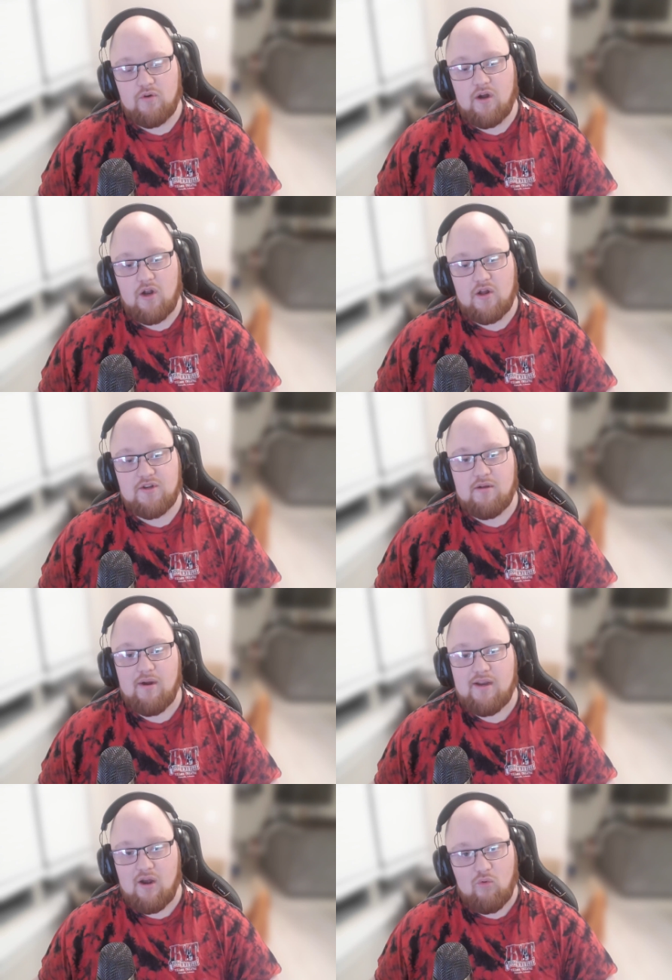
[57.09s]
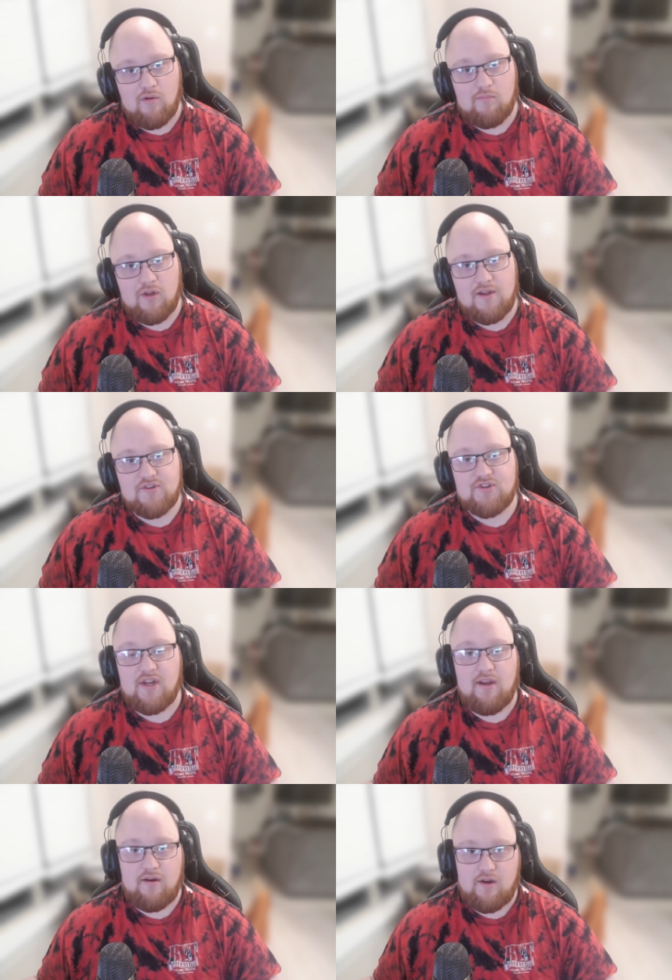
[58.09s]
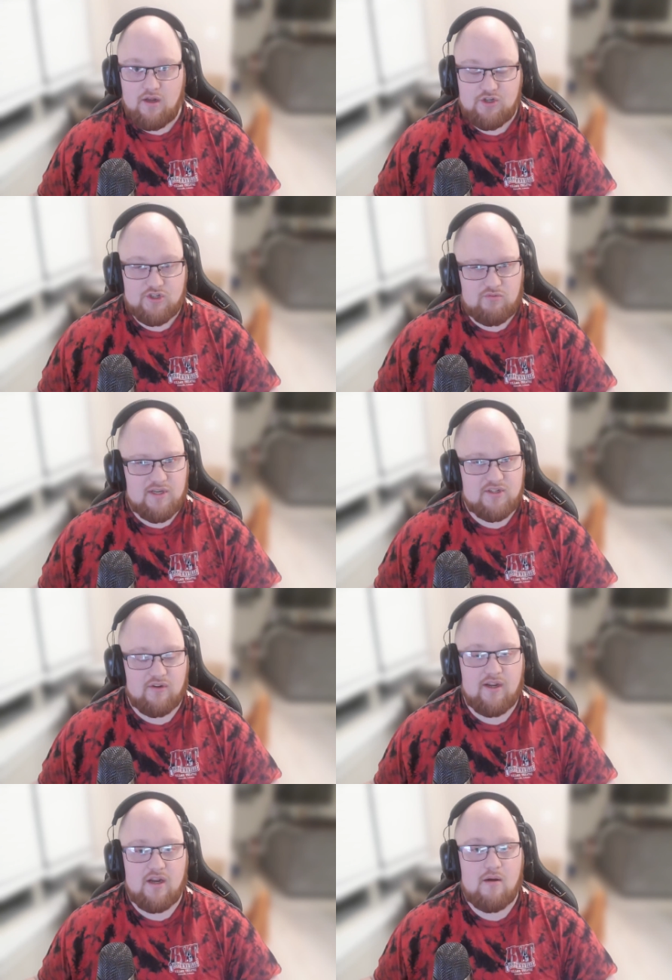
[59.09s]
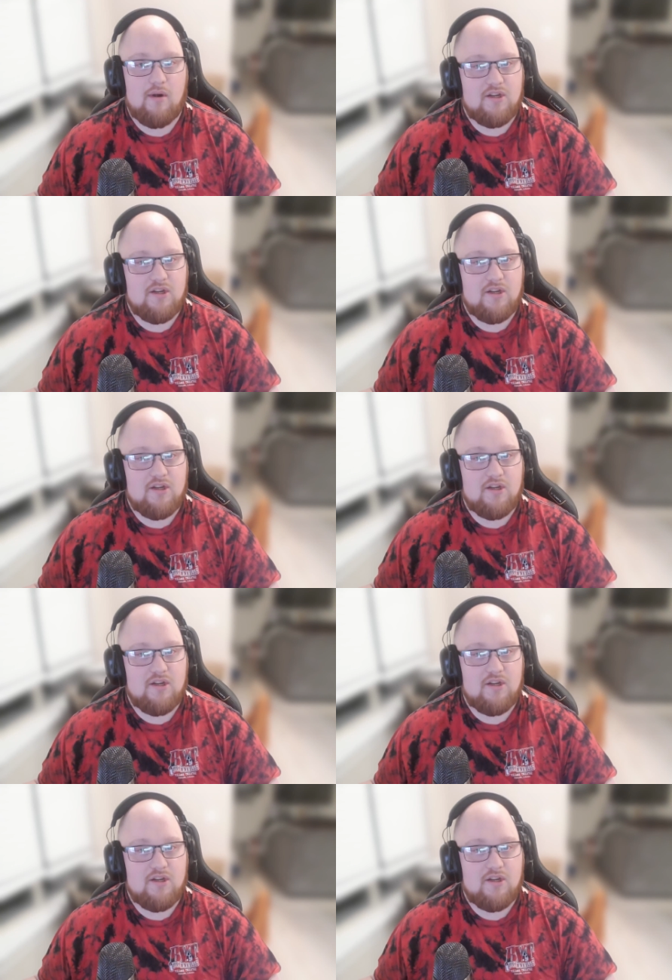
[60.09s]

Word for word: gone on to get my Network Plus, and just recently I got my